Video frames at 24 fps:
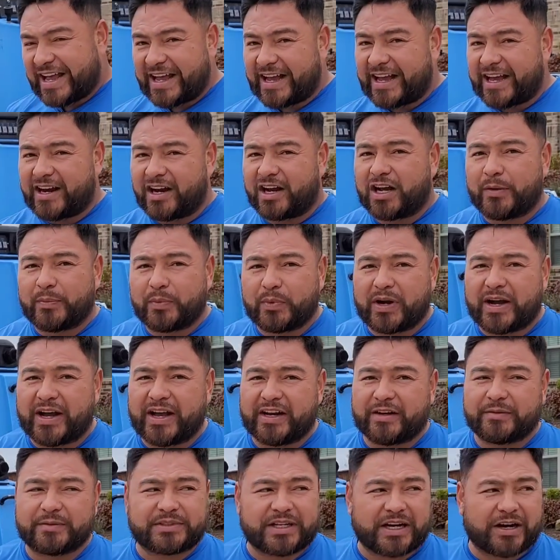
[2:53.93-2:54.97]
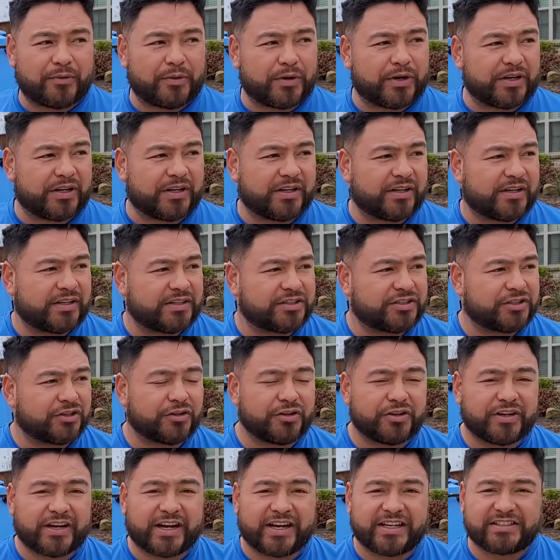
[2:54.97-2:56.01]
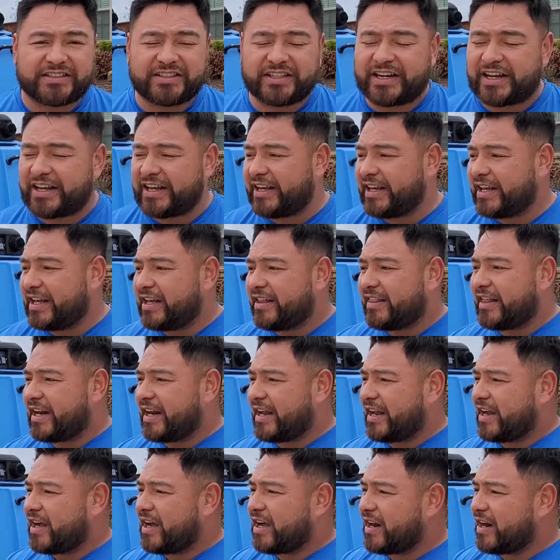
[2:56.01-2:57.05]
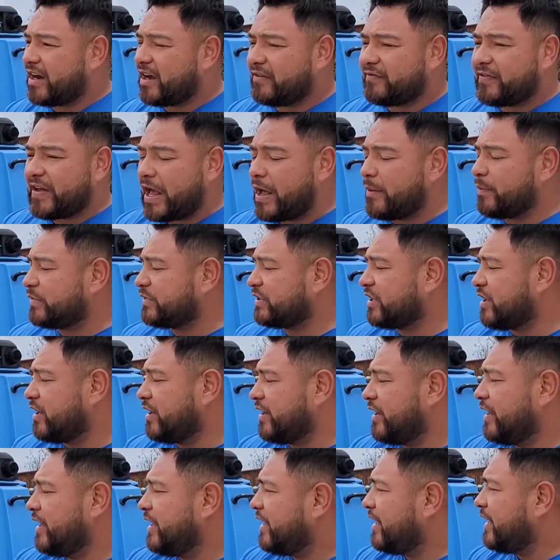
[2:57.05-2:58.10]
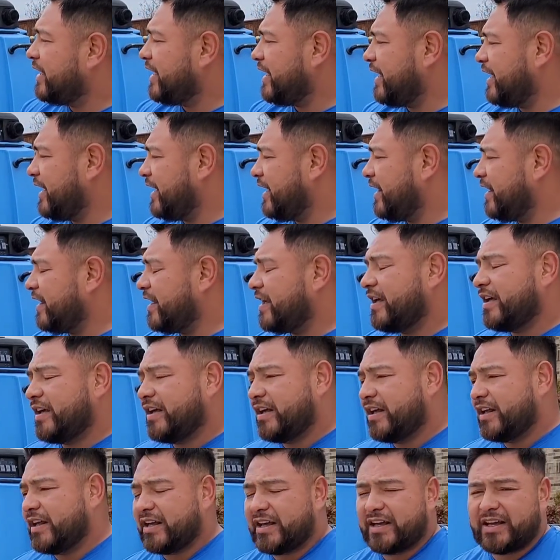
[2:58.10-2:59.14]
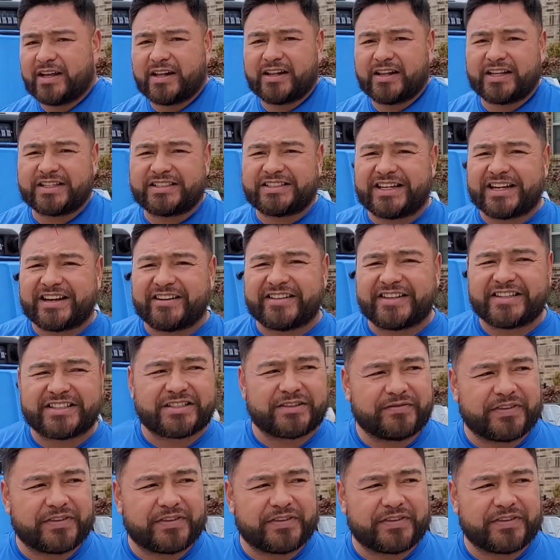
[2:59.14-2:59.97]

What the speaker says: I got a couple items that I want to show you guys today that I got off Amazon, and let's see how this